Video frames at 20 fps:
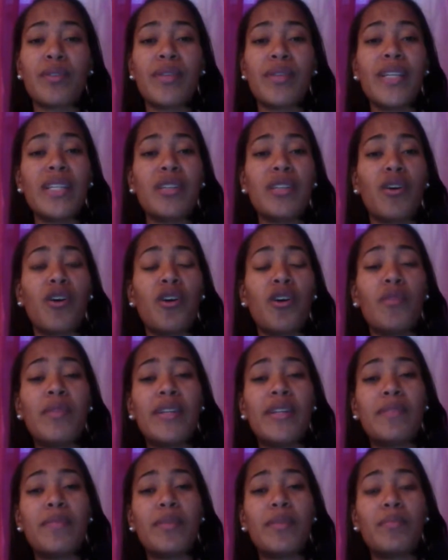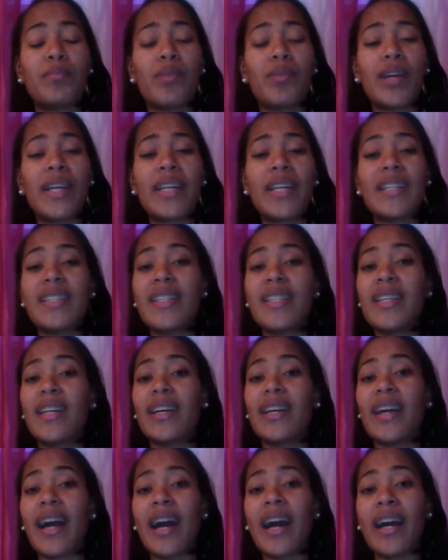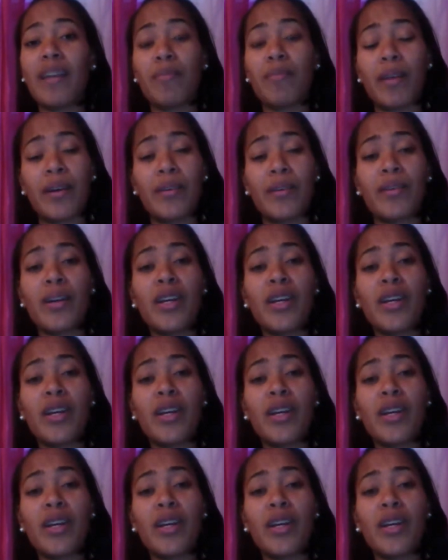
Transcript: so he should always be praying and seeking God about,